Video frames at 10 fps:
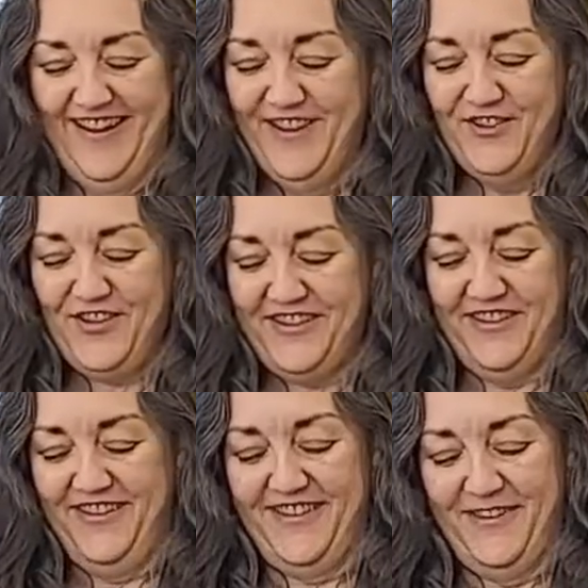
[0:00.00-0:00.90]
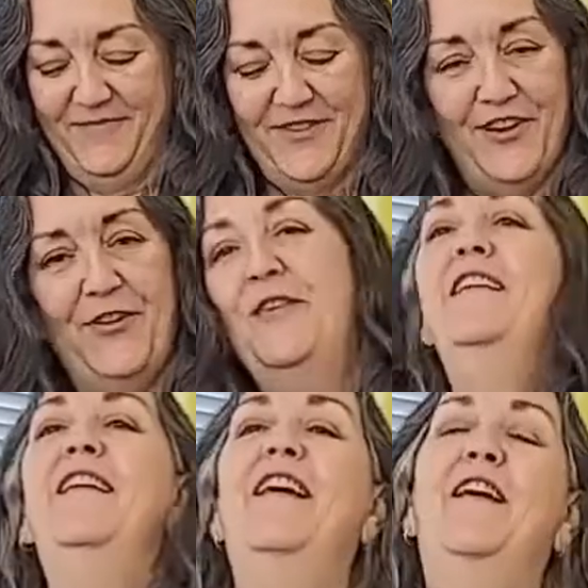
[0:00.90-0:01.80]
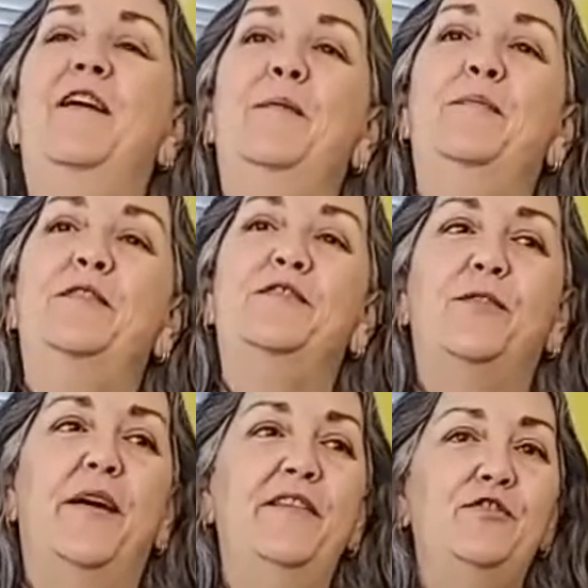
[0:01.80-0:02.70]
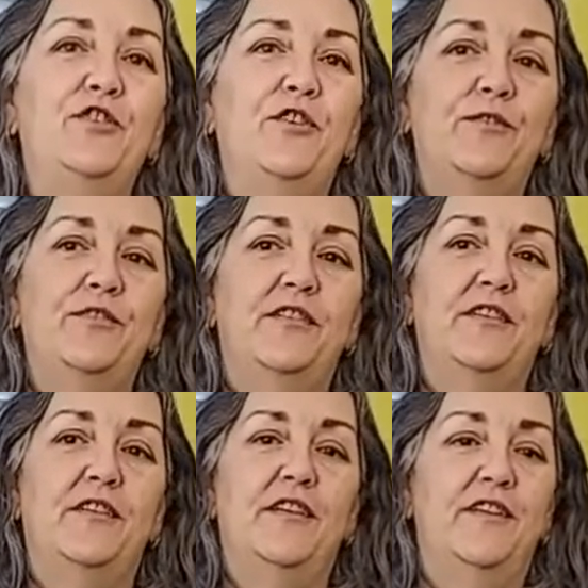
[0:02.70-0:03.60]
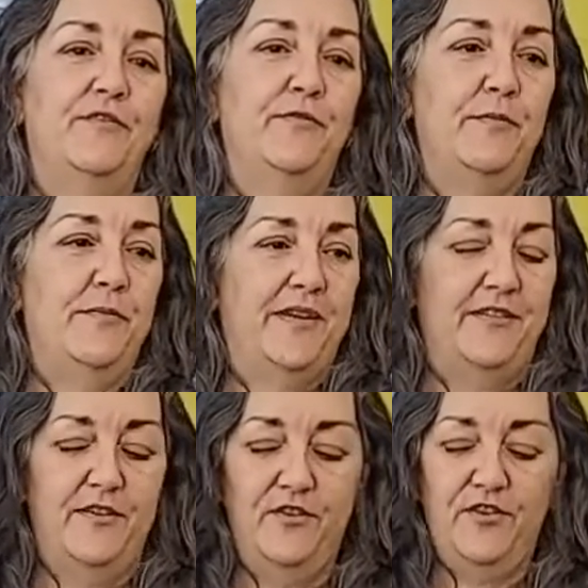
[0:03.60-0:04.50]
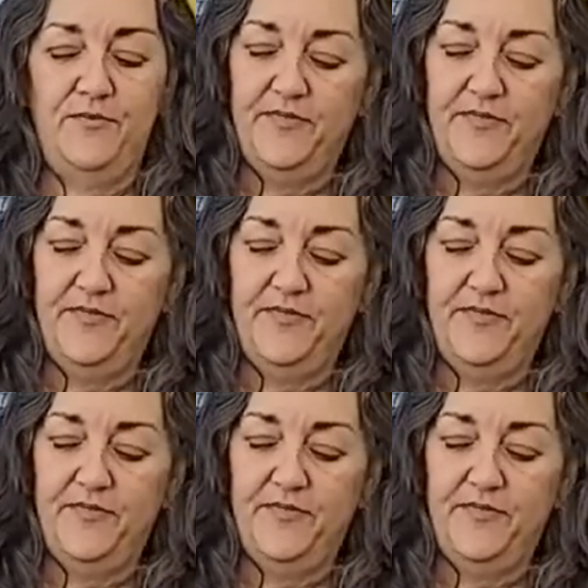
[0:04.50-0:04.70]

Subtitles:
She's awesome. So I've chosen a different message,